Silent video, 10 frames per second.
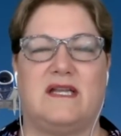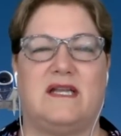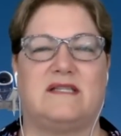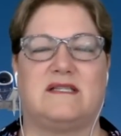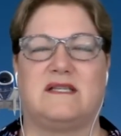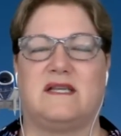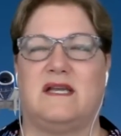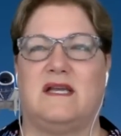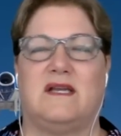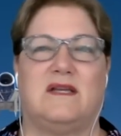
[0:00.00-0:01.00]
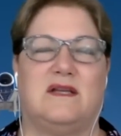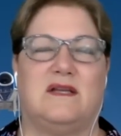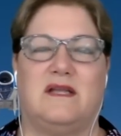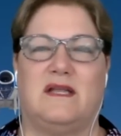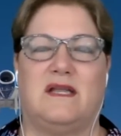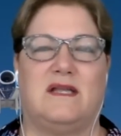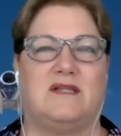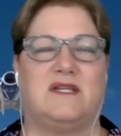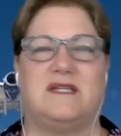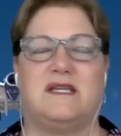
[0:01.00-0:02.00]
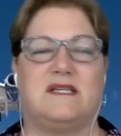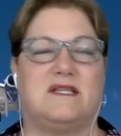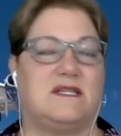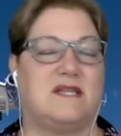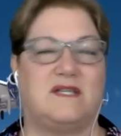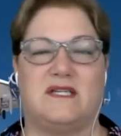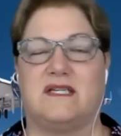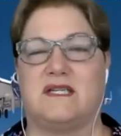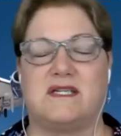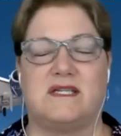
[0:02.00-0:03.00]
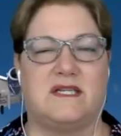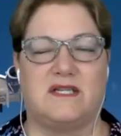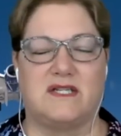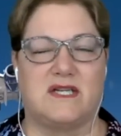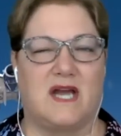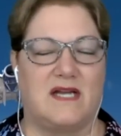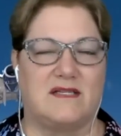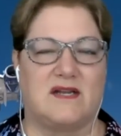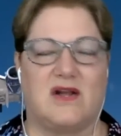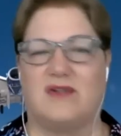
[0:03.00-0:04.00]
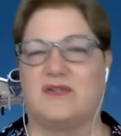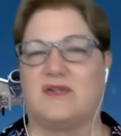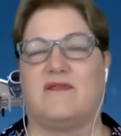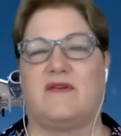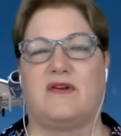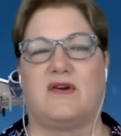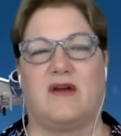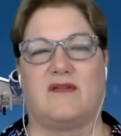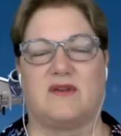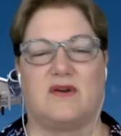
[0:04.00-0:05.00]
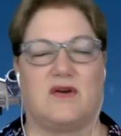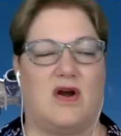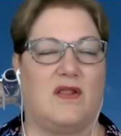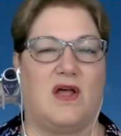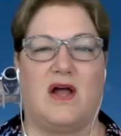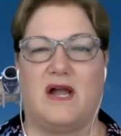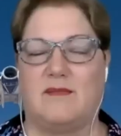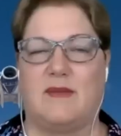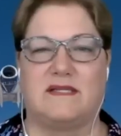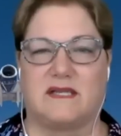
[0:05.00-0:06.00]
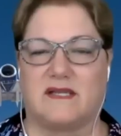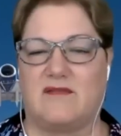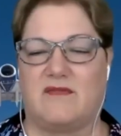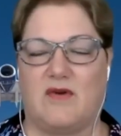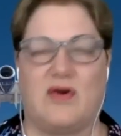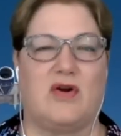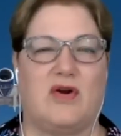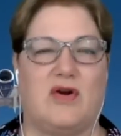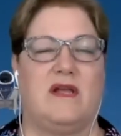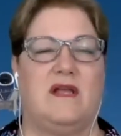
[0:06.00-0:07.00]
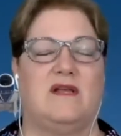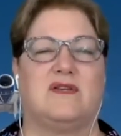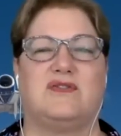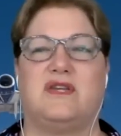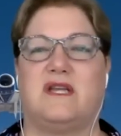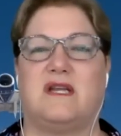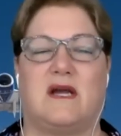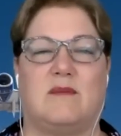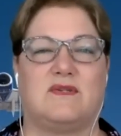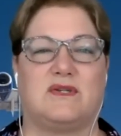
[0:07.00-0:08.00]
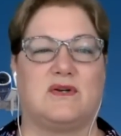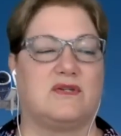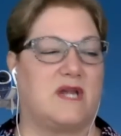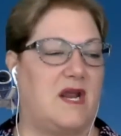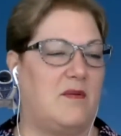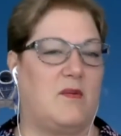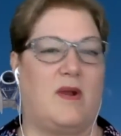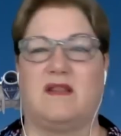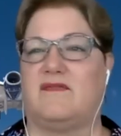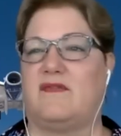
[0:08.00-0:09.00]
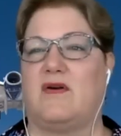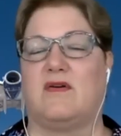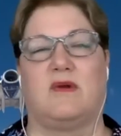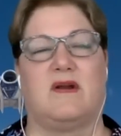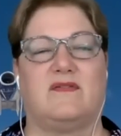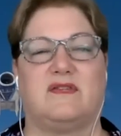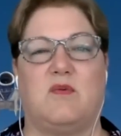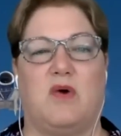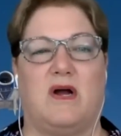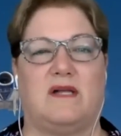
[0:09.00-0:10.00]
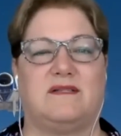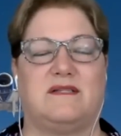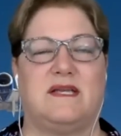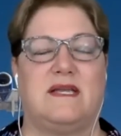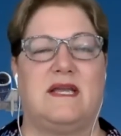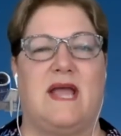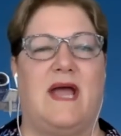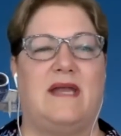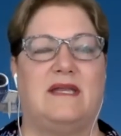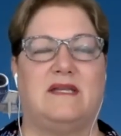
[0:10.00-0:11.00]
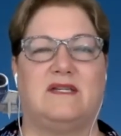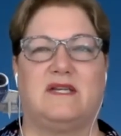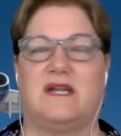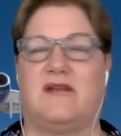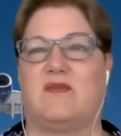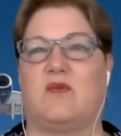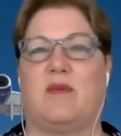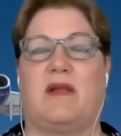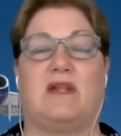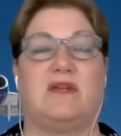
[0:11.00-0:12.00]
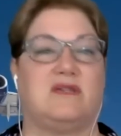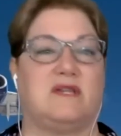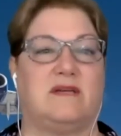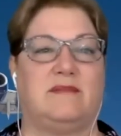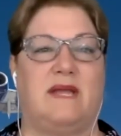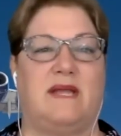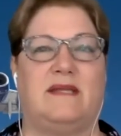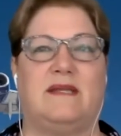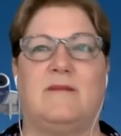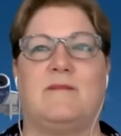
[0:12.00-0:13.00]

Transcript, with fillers: It's she did she said she did digitized it all so the photographs are online basically for her so she can i'm sure carry them around on the phone or whatever she wants and she doesn't have to worry about losing them and